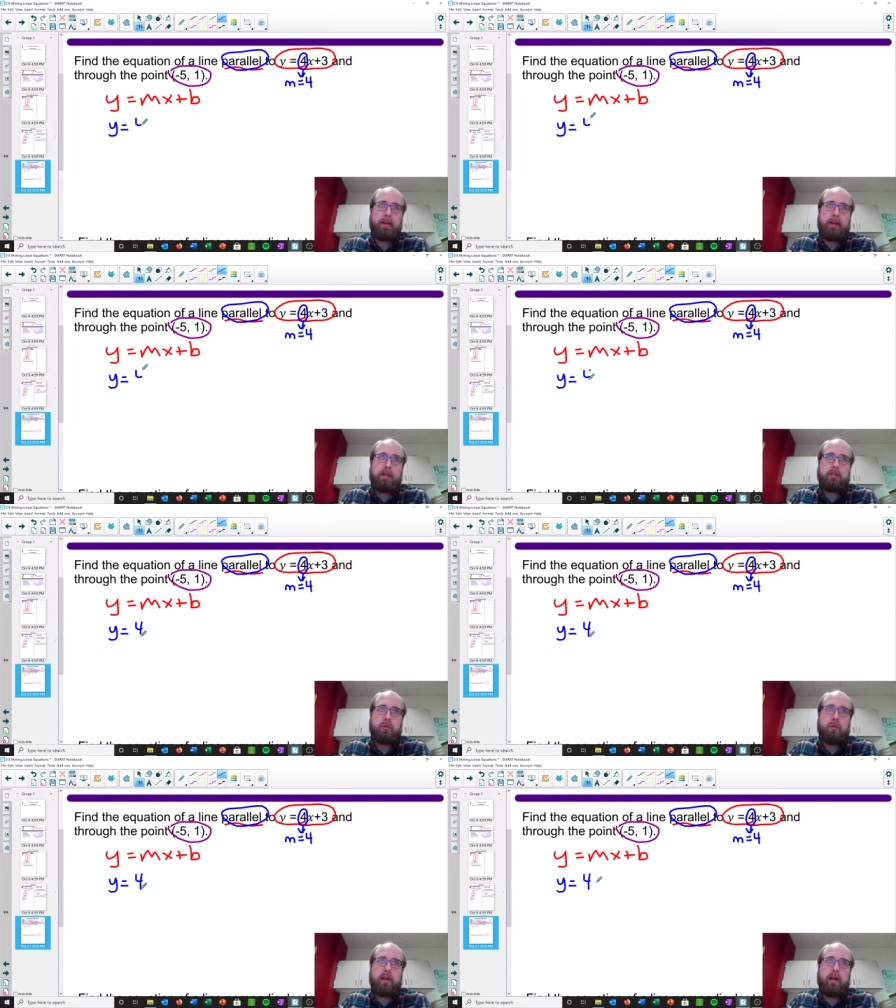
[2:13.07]
And so
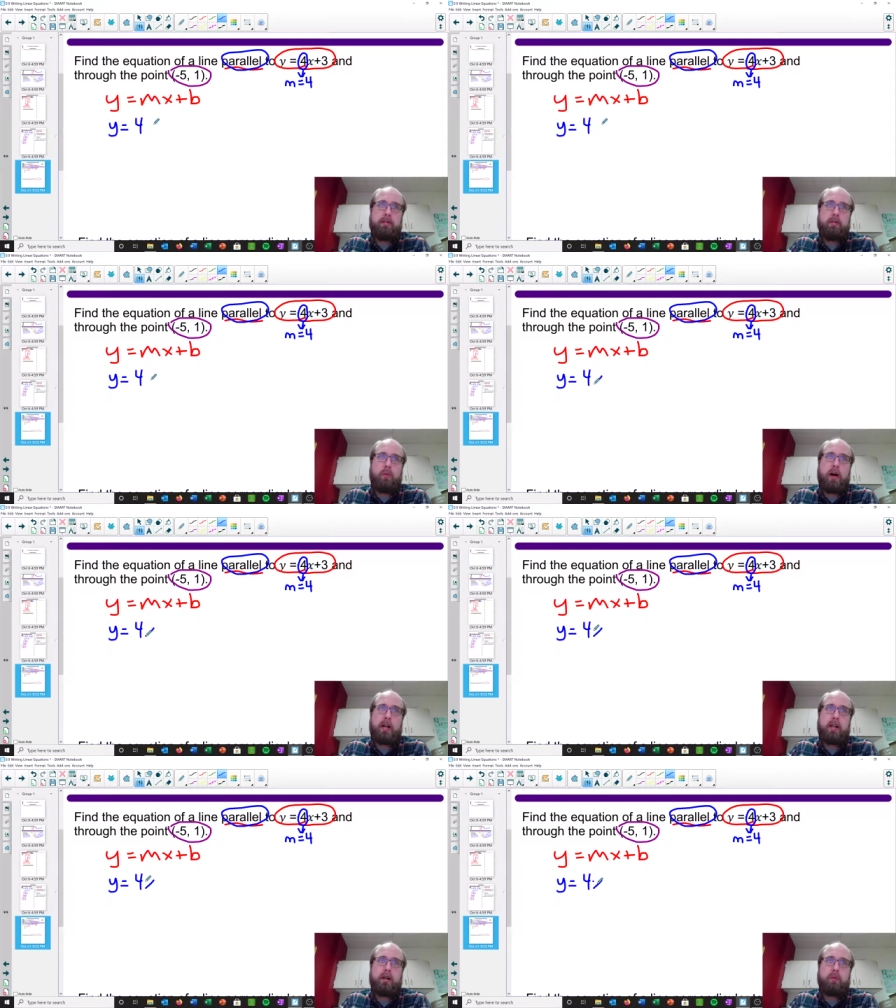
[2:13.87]
we'll have
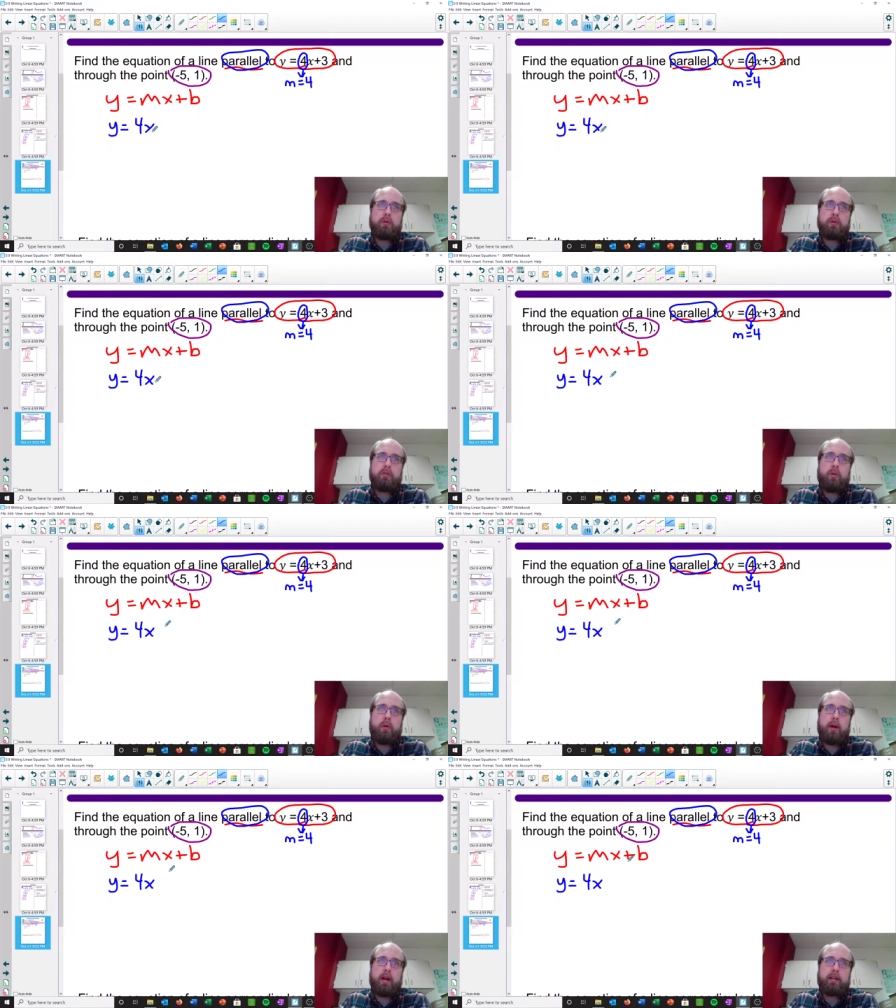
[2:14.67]
y equals
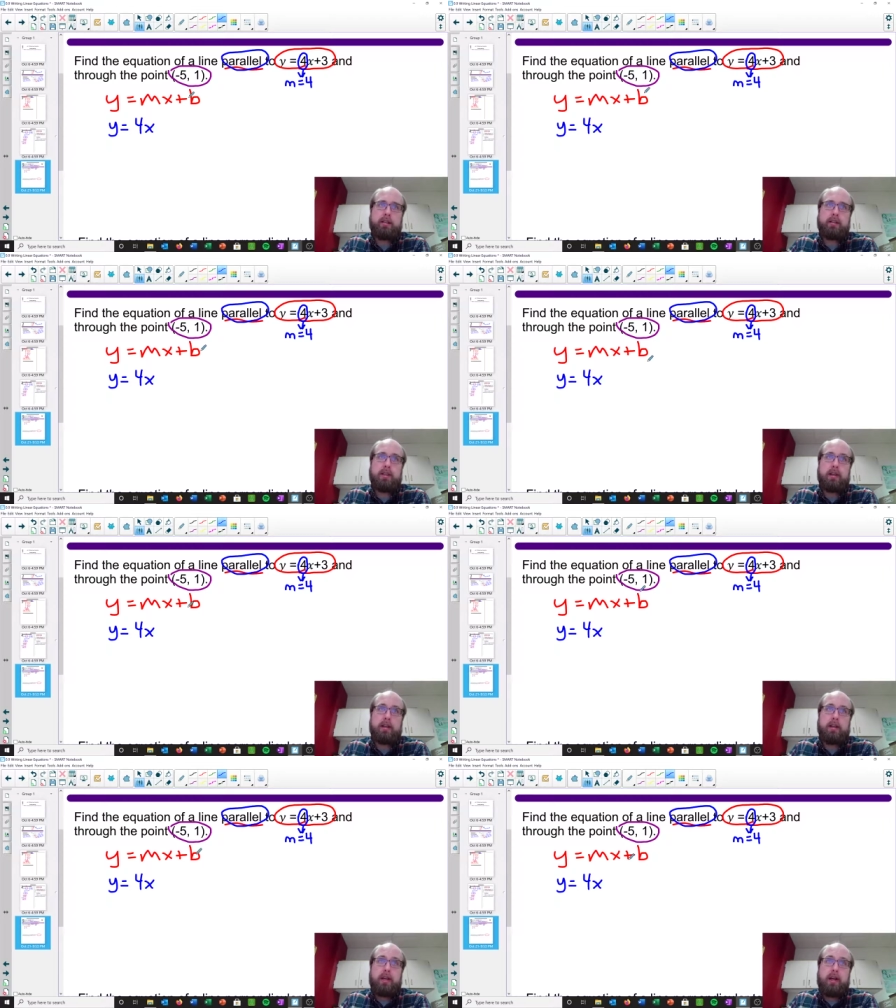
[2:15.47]
4x
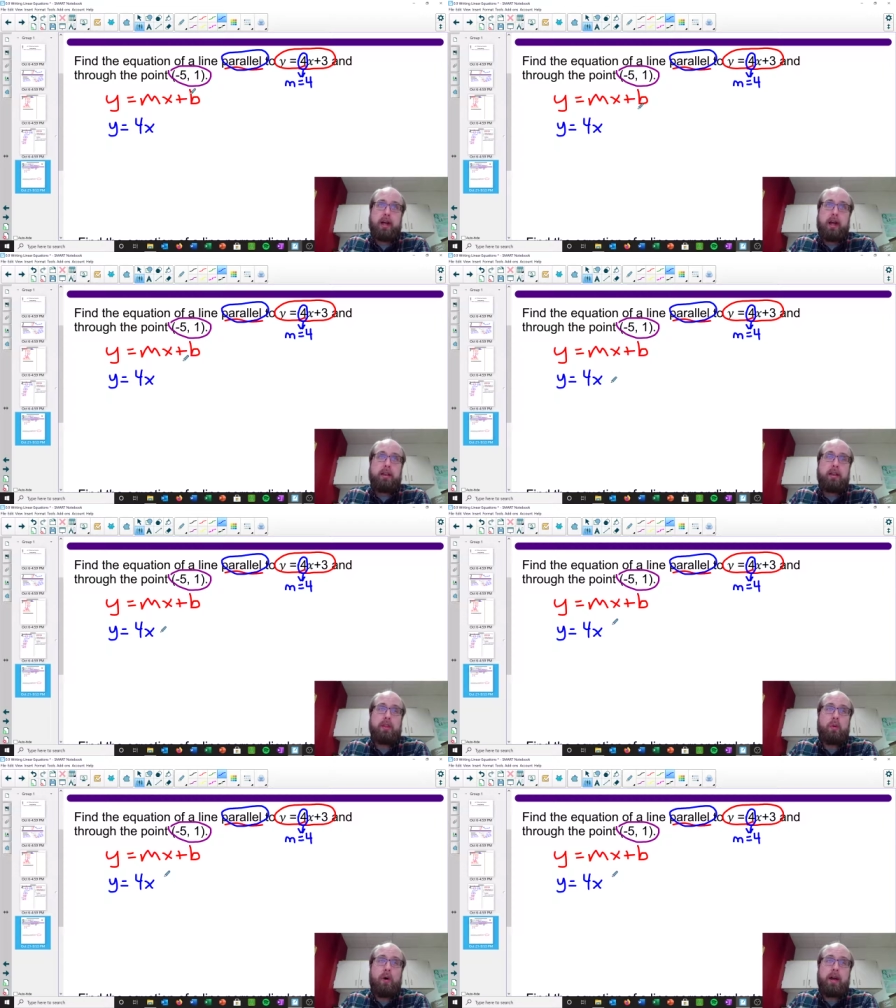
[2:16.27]
and then
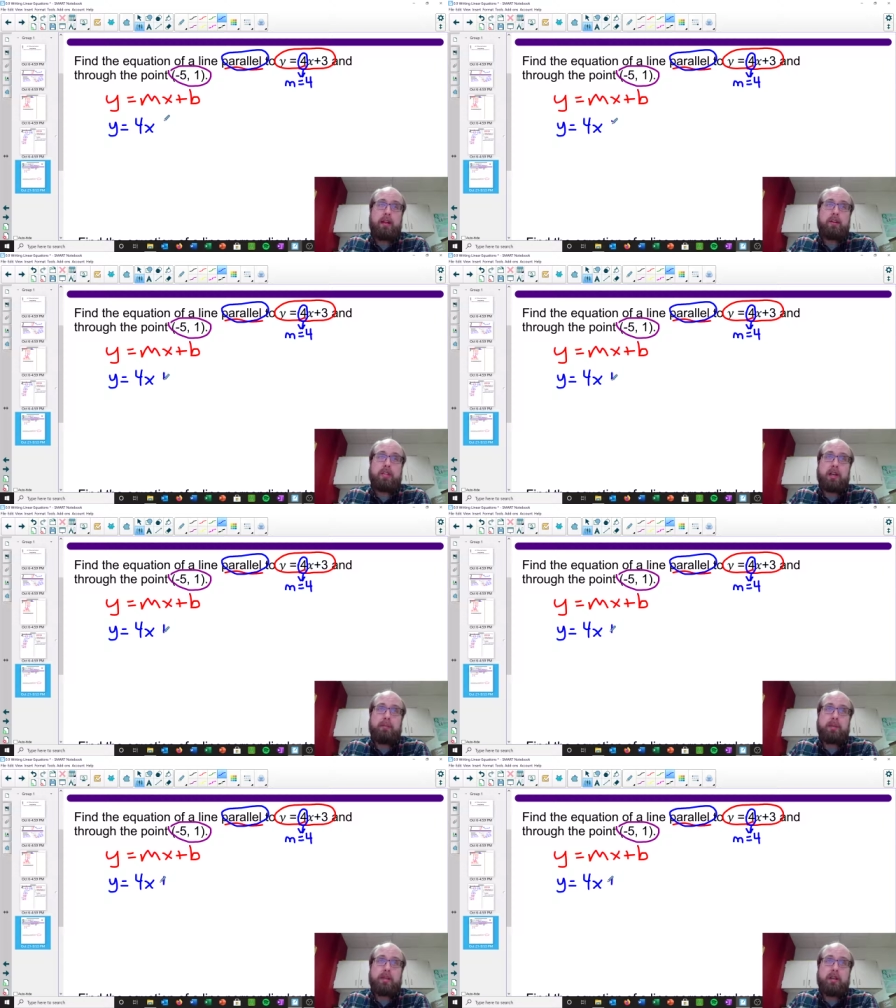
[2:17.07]
the
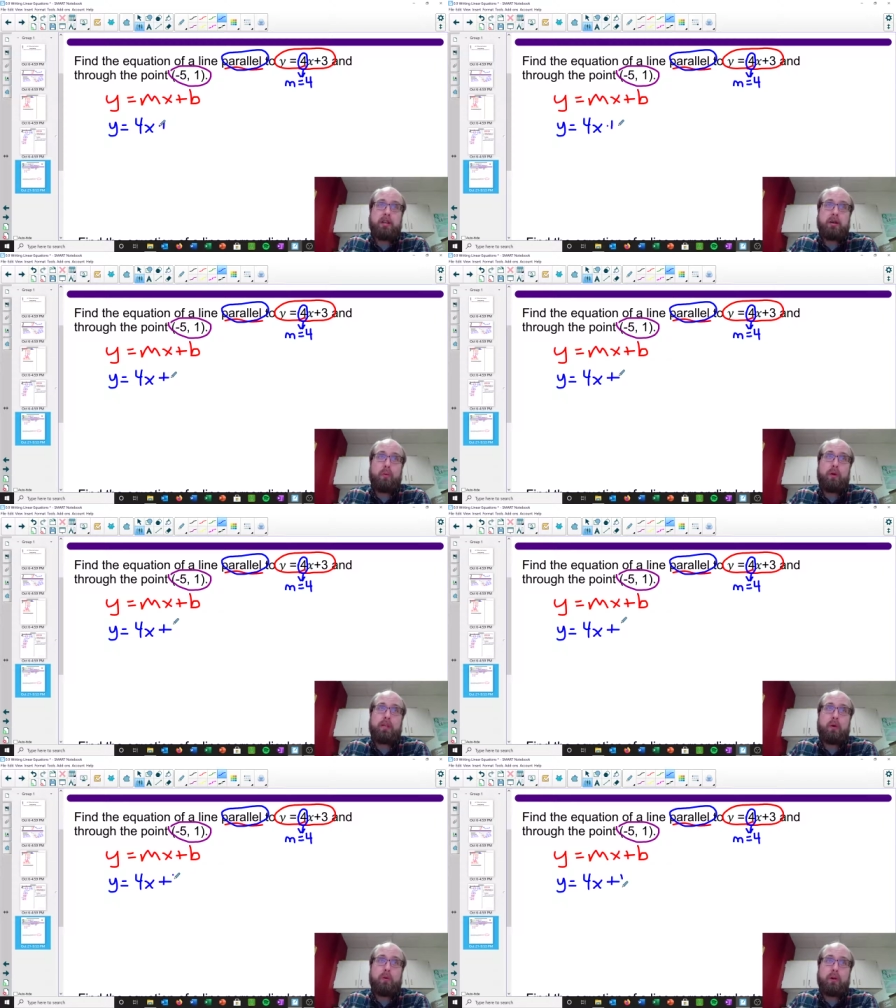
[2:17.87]
y-intercept we
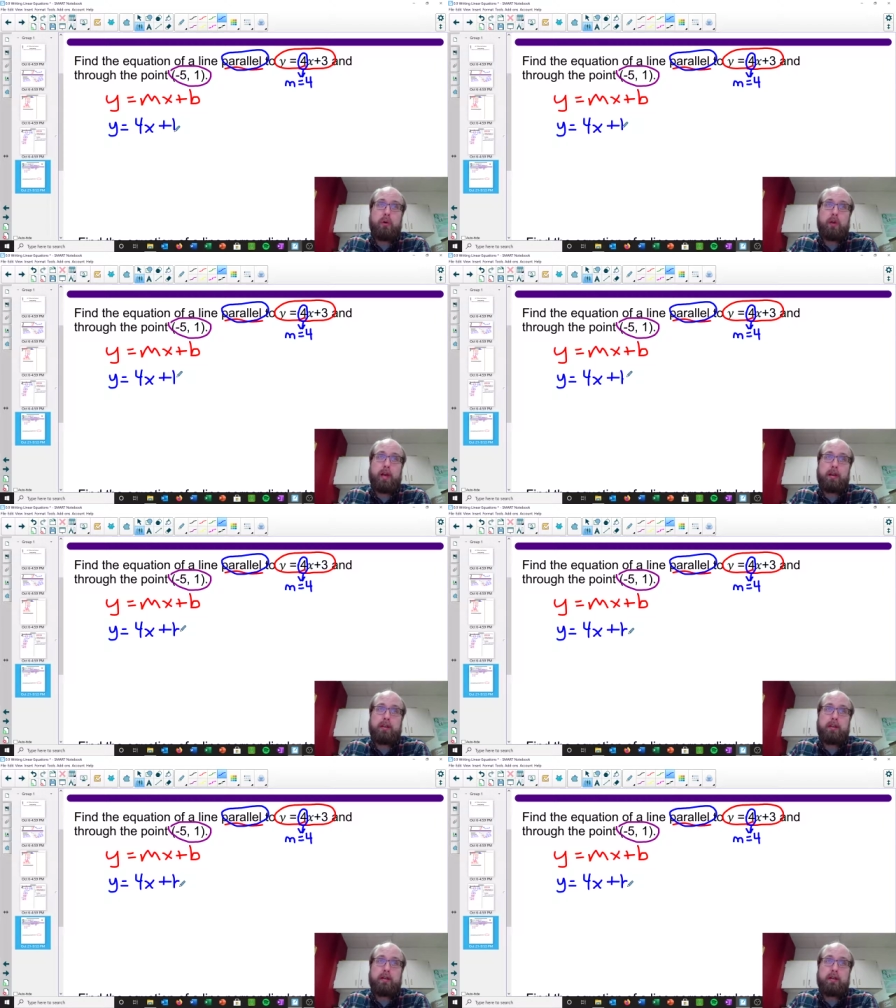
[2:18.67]
don't know yet.